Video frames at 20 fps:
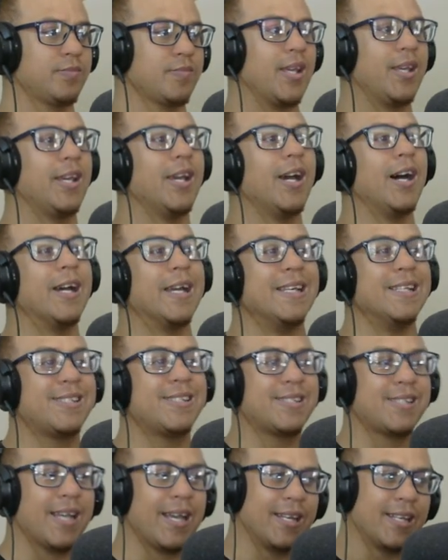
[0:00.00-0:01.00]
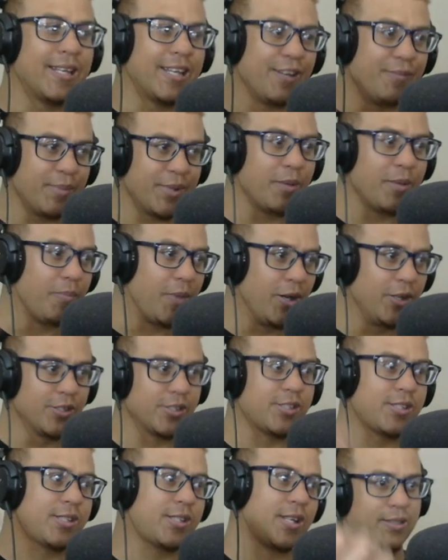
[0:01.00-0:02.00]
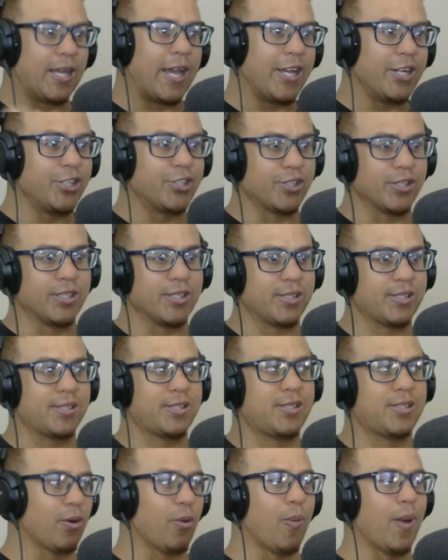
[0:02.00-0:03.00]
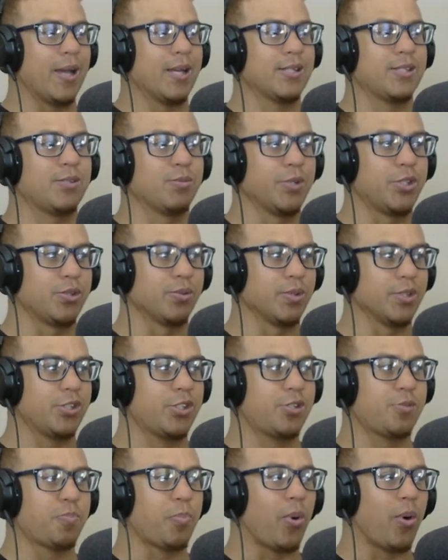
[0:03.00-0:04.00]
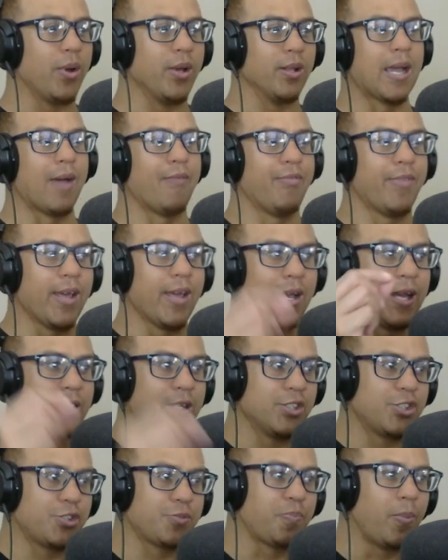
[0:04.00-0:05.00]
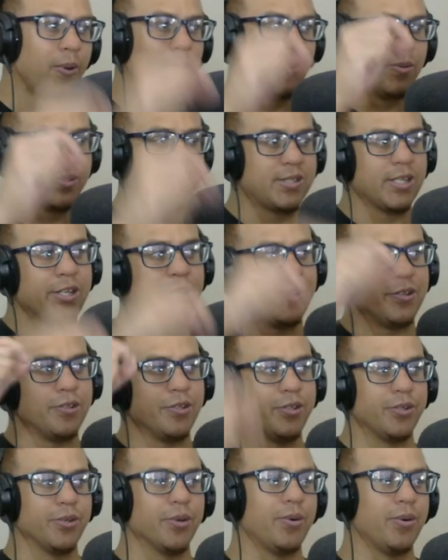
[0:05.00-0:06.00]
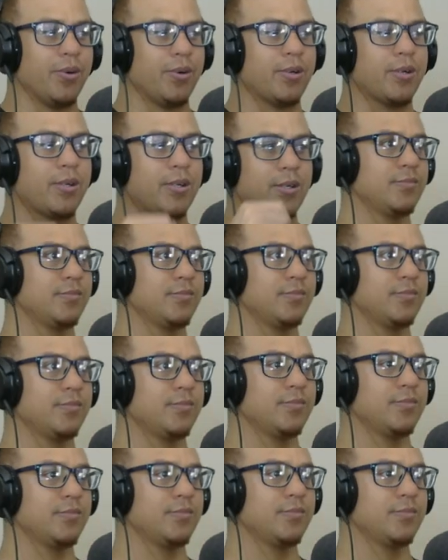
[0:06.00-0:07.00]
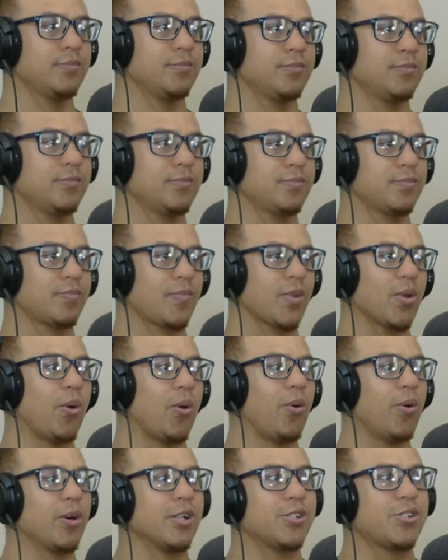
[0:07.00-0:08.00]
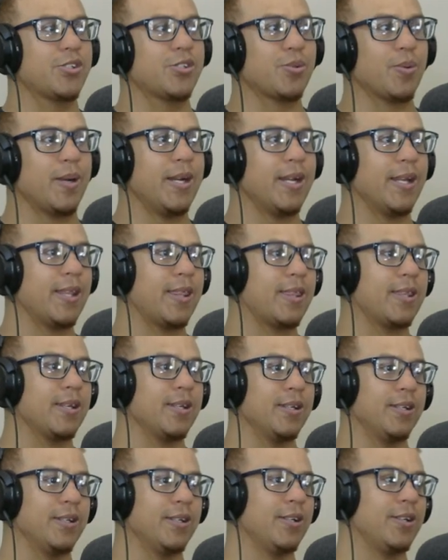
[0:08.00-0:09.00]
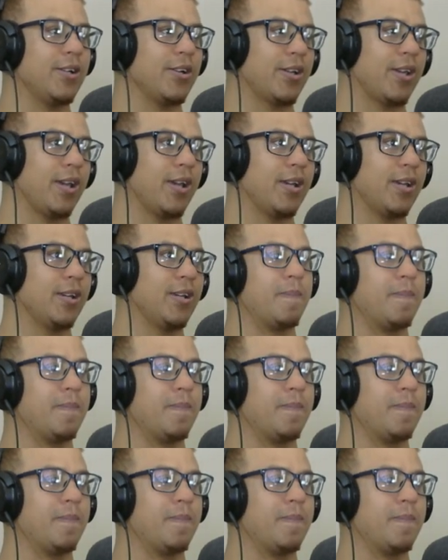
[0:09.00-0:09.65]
Yeah, he said, give me the most dangerous quest, which was Spoil. And Spoil was in New York. August 23rd, okay.